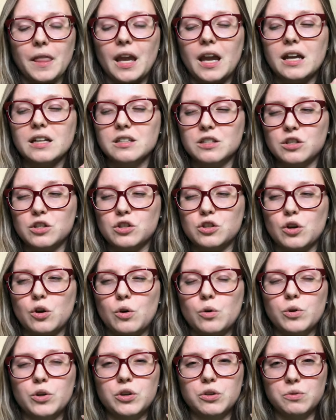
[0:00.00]
It's
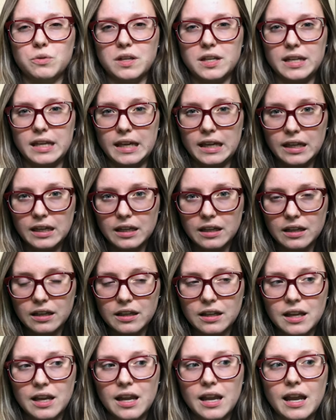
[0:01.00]
so unique.
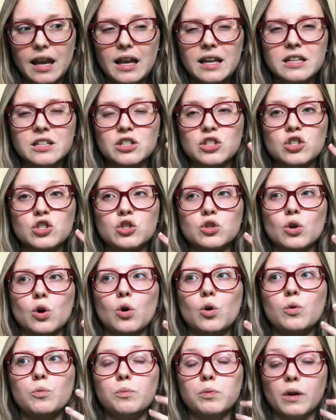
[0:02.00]
It is
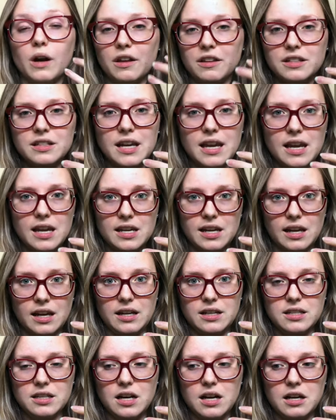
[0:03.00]
so breathtaking
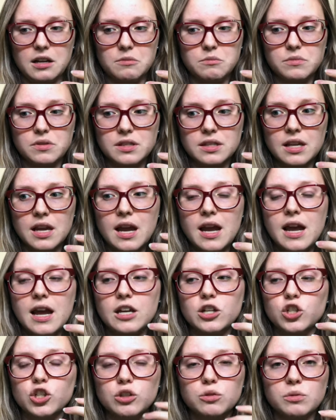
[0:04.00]
at times.
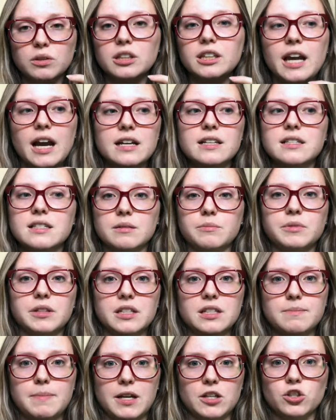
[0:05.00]
She really has something
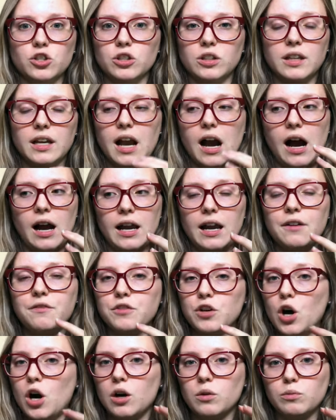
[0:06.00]
special. Like, I have
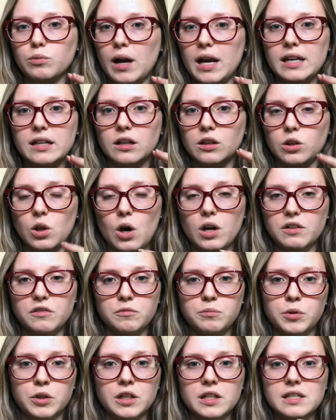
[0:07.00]
not read a lot
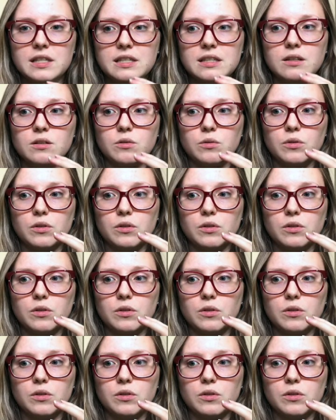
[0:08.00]
of books